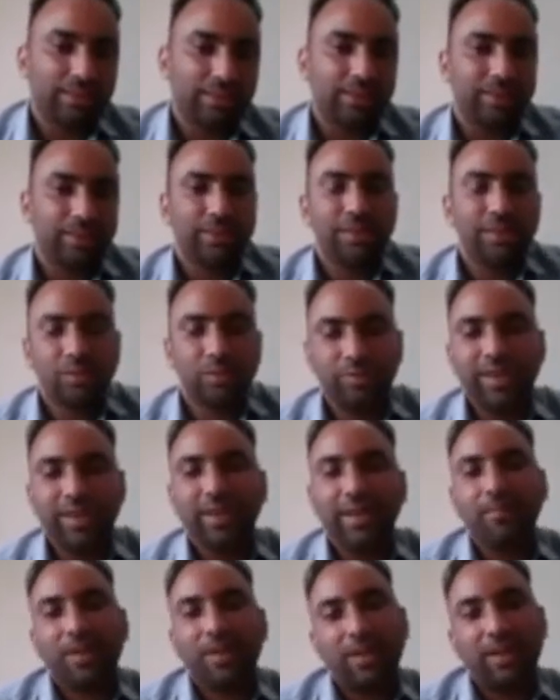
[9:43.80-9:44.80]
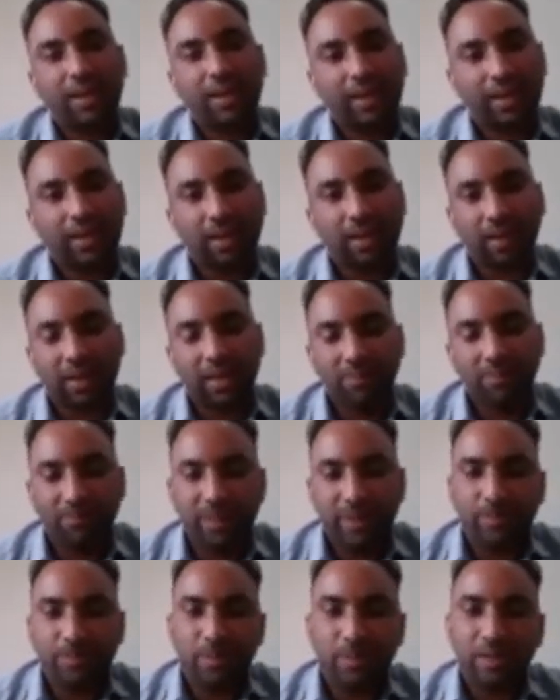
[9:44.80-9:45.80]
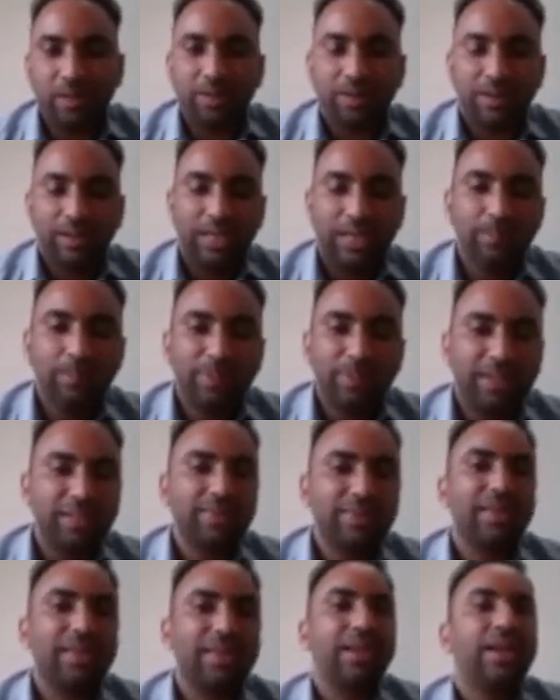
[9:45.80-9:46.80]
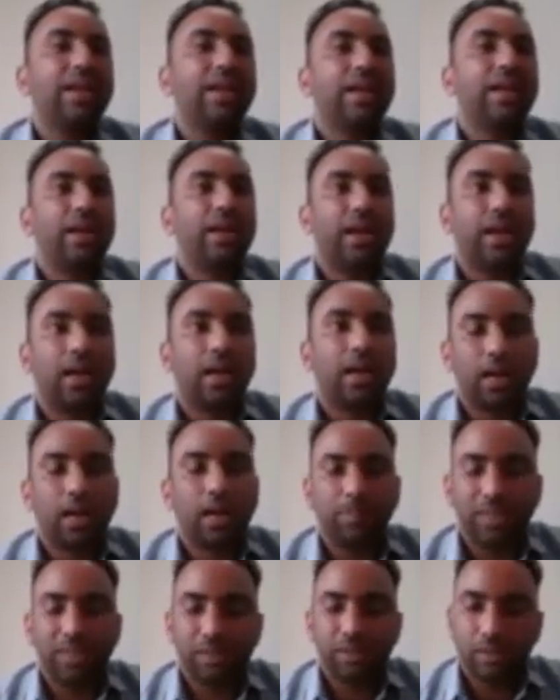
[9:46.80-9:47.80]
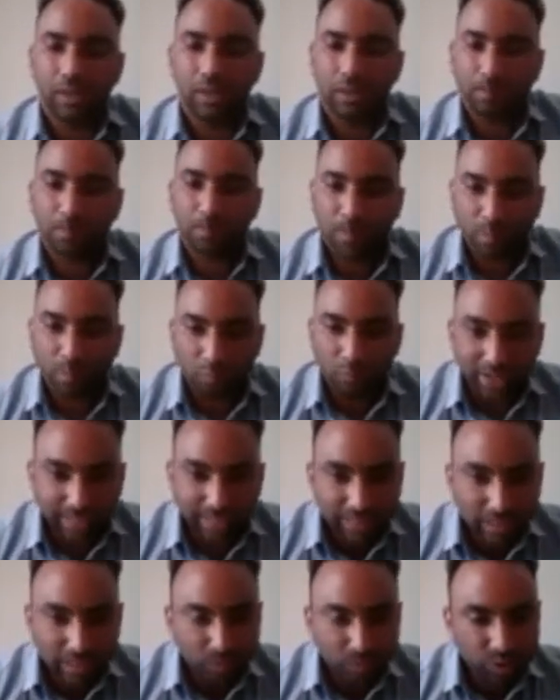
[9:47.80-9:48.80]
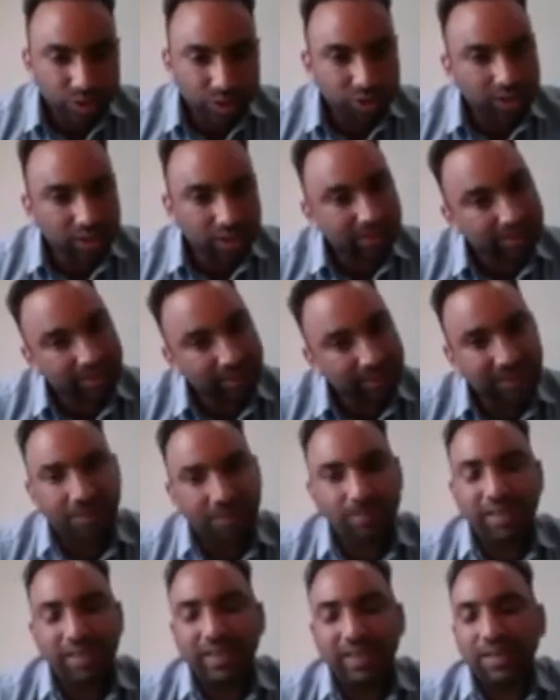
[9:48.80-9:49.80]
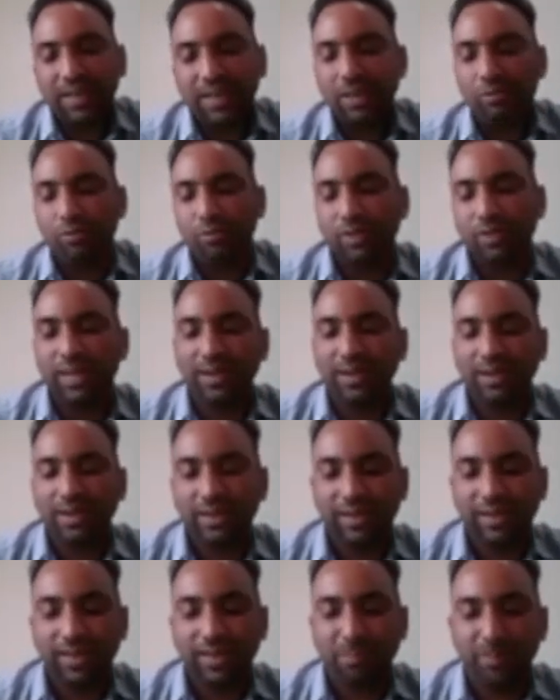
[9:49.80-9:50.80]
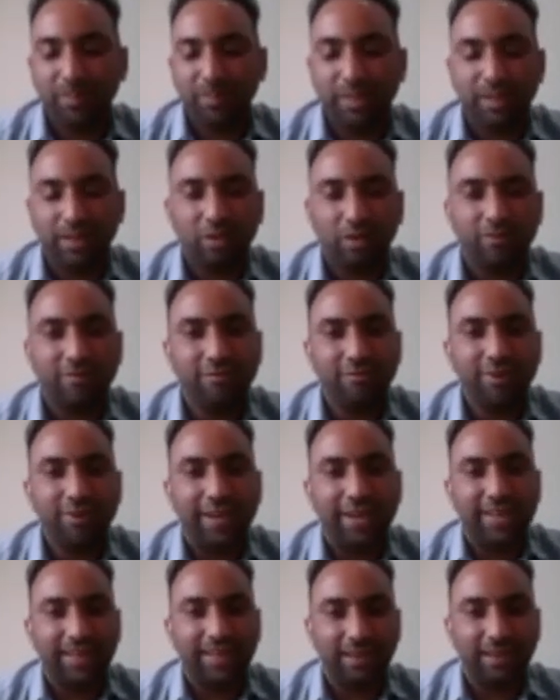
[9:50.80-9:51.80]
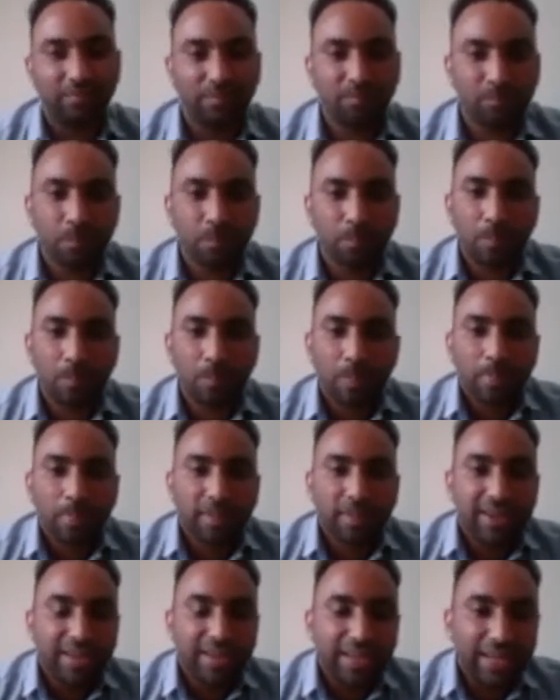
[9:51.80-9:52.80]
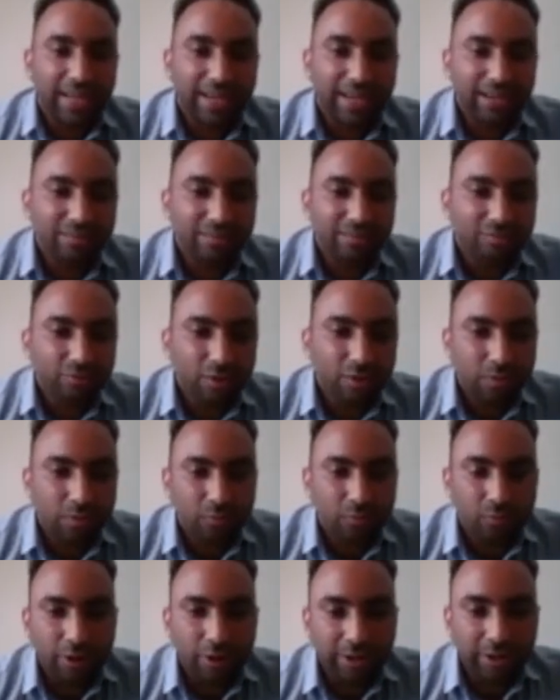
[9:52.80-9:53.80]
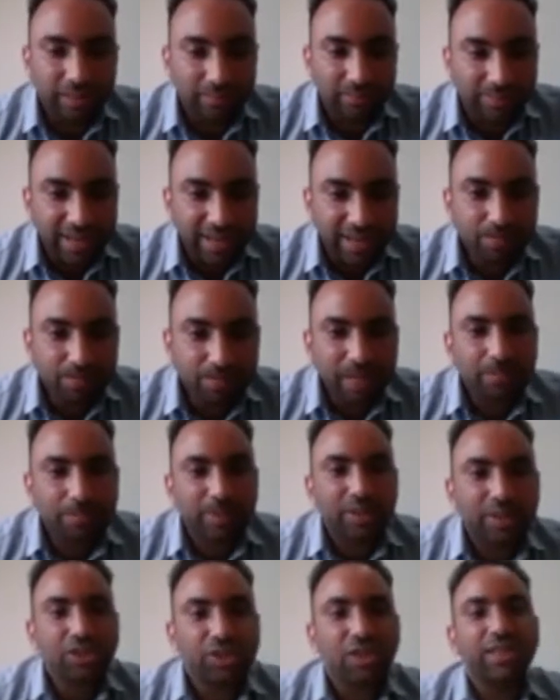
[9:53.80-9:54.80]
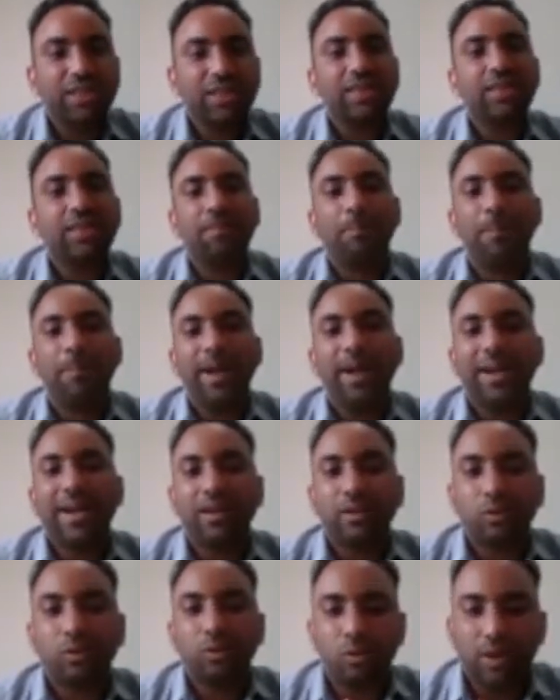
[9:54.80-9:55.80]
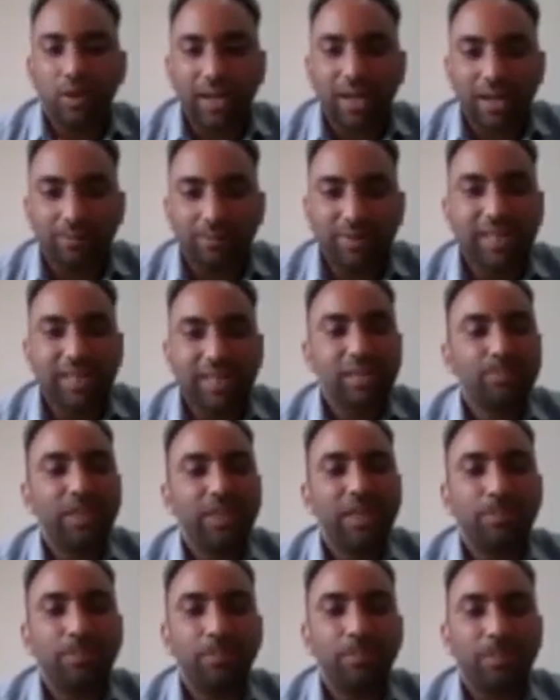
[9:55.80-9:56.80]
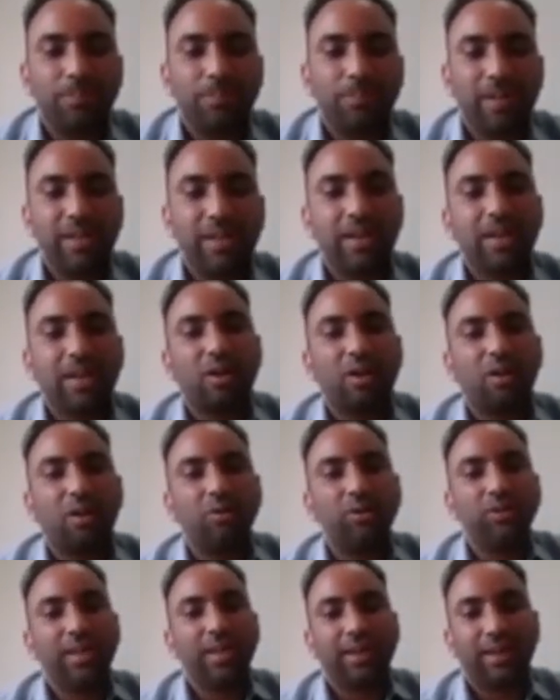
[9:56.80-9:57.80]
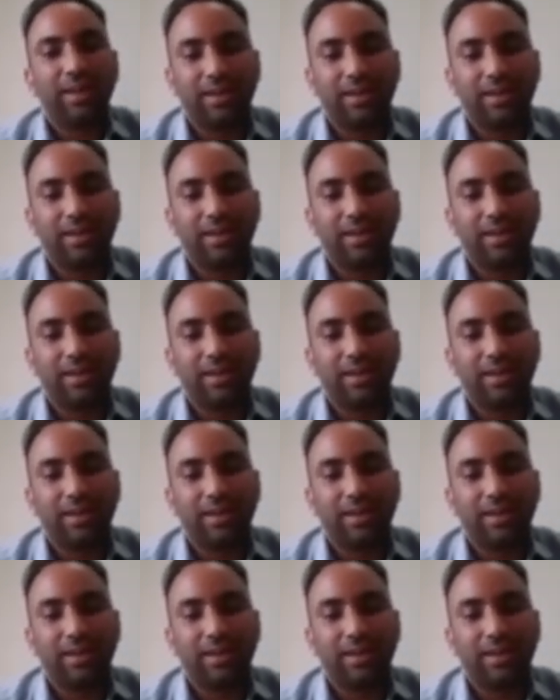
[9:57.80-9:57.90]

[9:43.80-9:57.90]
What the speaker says: this way, if we keep it in the means vertical position, then we can reduce the time period of wetting. And for the bed preparation, the bed should always be prepared on the